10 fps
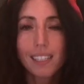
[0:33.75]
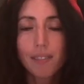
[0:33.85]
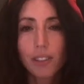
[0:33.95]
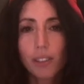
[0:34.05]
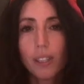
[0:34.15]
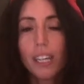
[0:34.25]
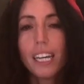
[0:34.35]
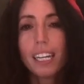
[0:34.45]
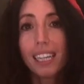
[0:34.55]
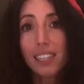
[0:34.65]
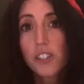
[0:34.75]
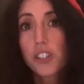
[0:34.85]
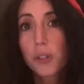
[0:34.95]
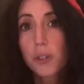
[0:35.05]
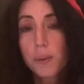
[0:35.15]
If you need to
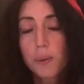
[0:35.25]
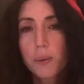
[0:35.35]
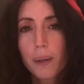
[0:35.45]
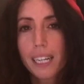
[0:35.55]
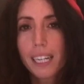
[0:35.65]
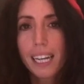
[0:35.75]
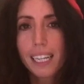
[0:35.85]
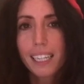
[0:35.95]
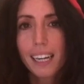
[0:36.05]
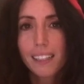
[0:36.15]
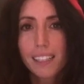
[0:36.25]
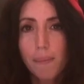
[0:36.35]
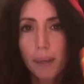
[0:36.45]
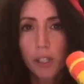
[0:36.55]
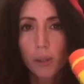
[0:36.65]
choose between any colors,
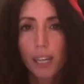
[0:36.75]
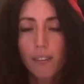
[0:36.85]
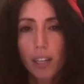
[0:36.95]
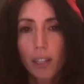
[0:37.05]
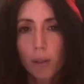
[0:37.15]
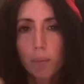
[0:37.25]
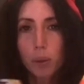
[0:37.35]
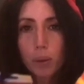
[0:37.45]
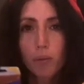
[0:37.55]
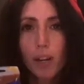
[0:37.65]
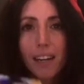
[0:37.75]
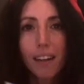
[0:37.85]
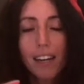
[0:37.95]
make sure you have yellow, blue and red,